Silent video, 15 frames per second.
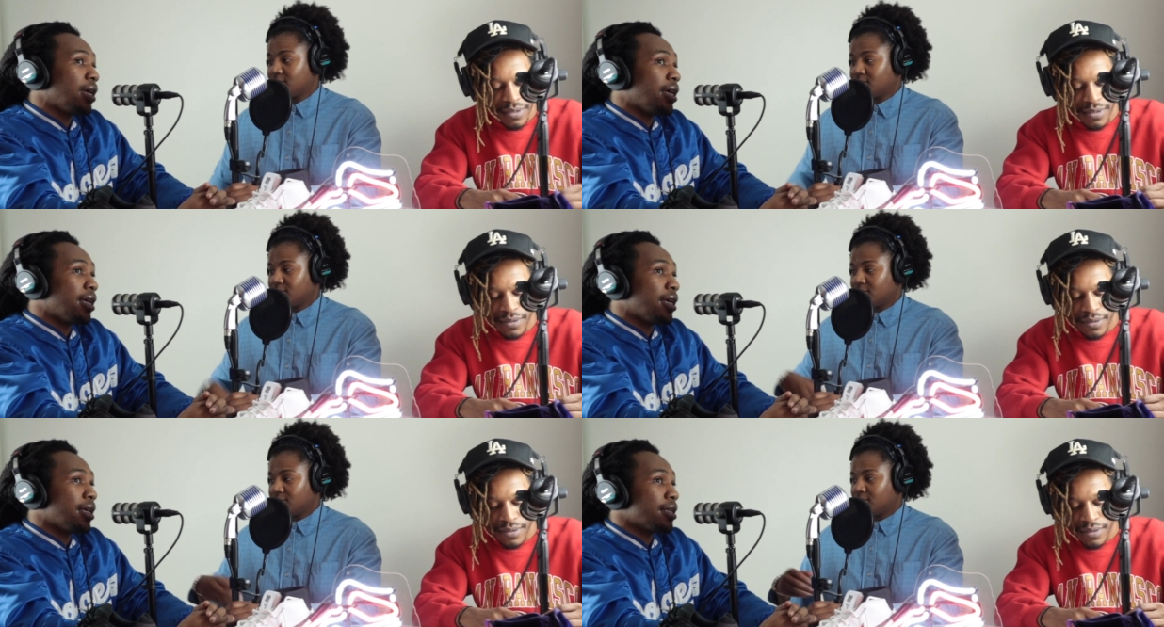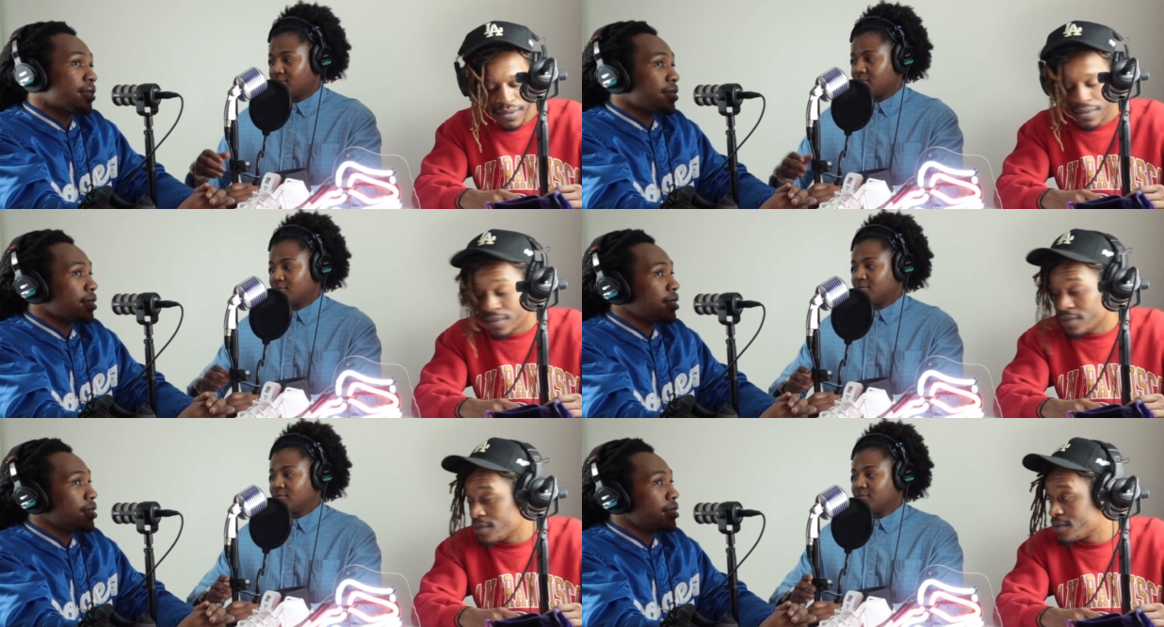
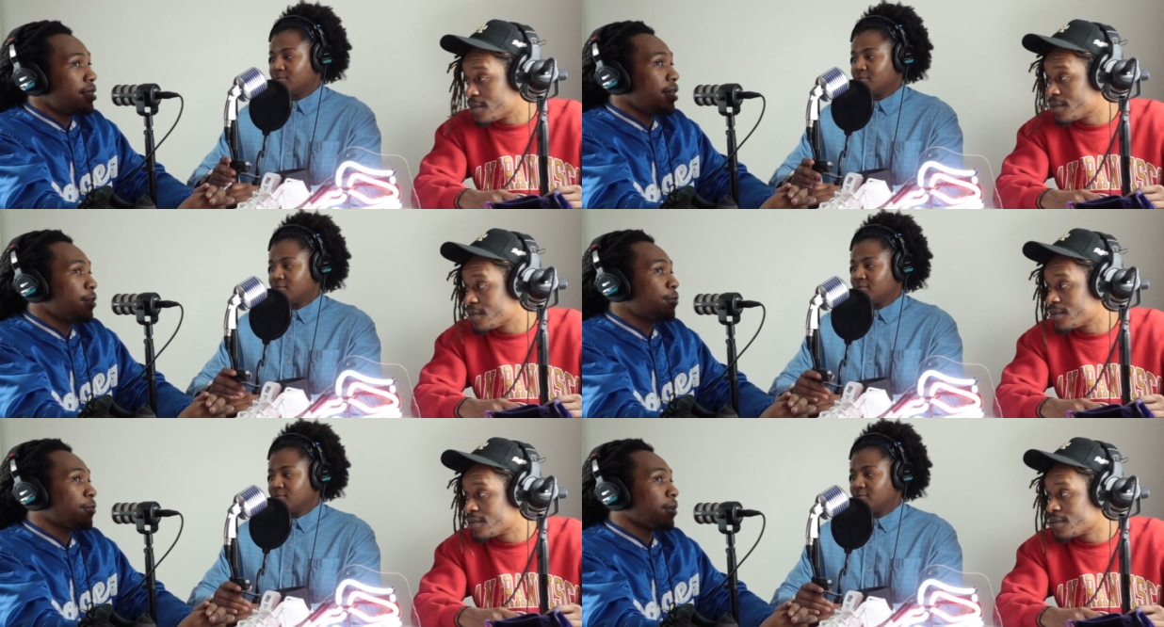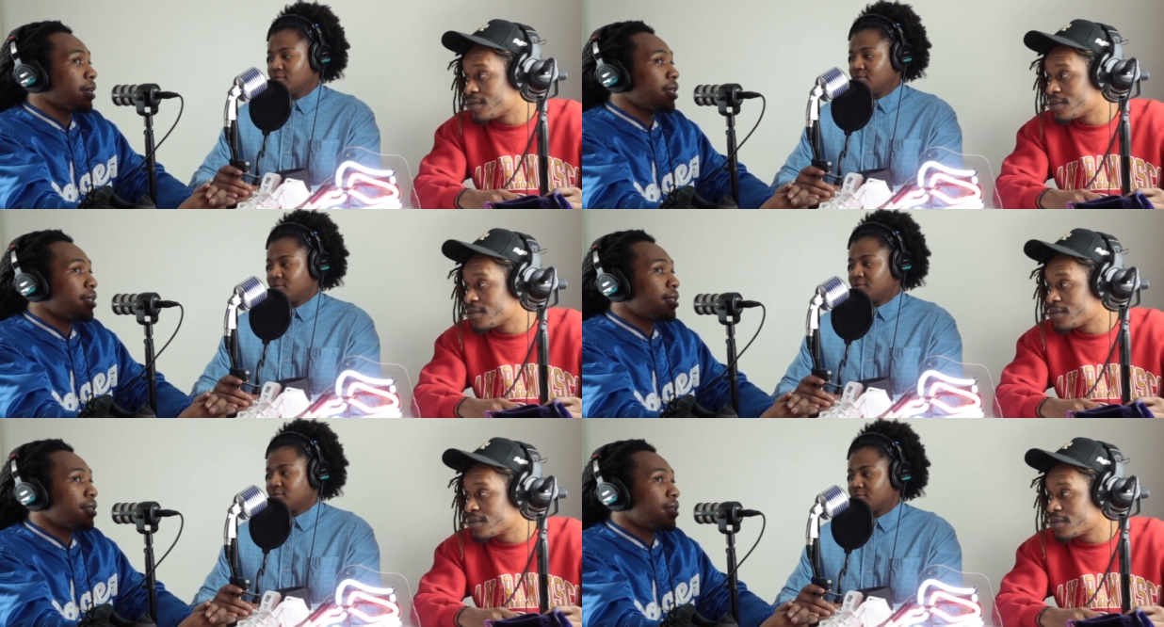Speaker 1: is different.
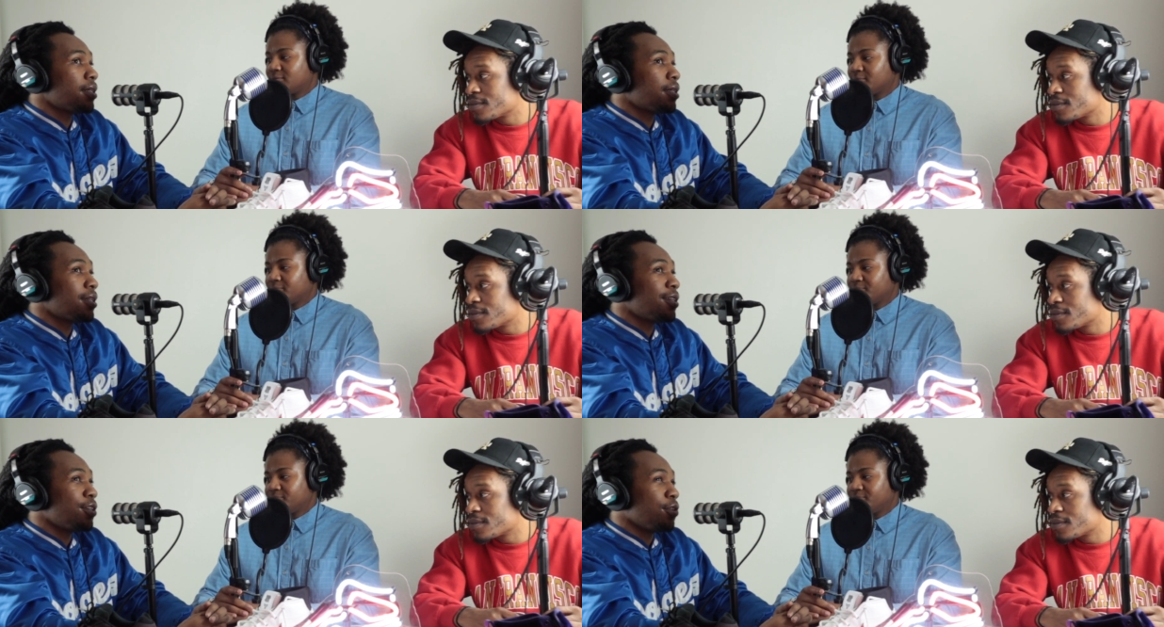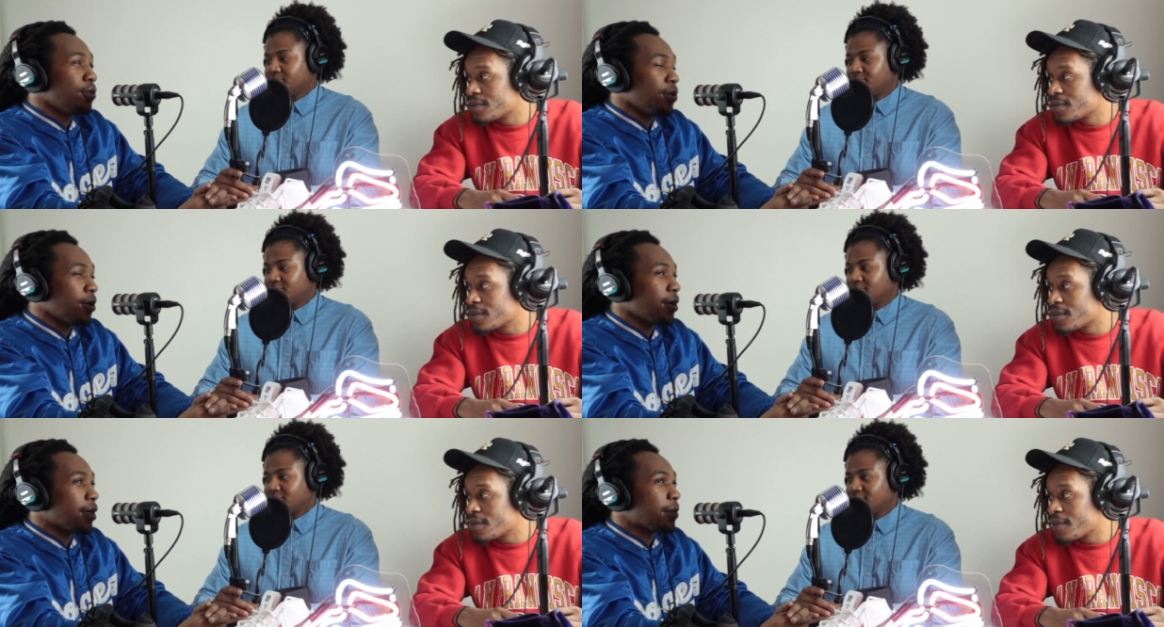You
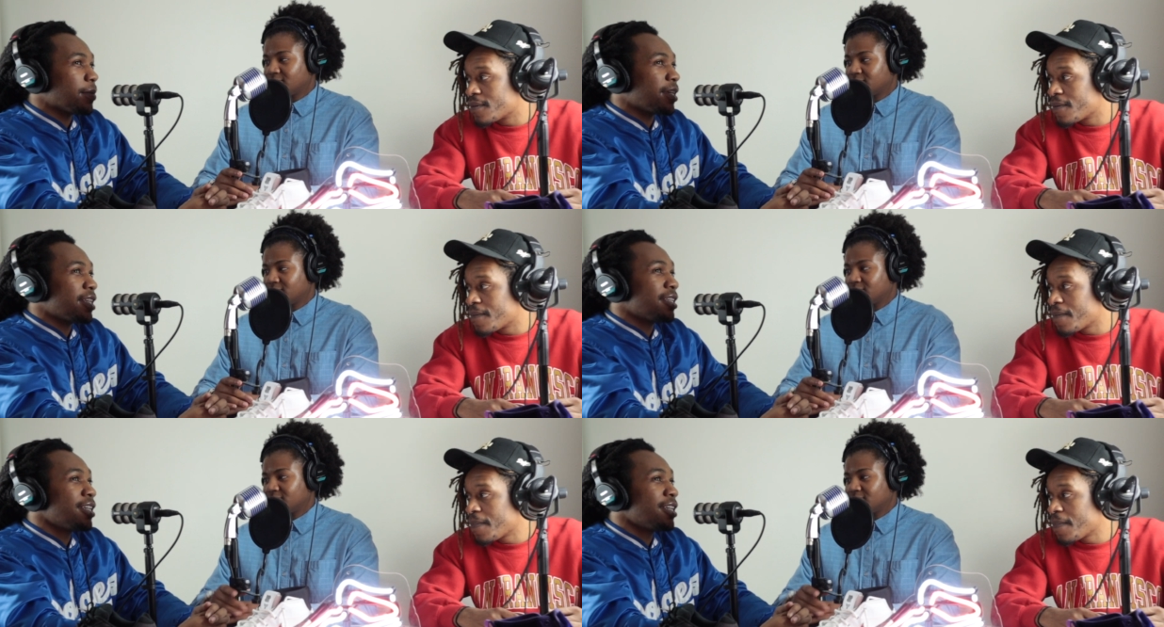know what I mean?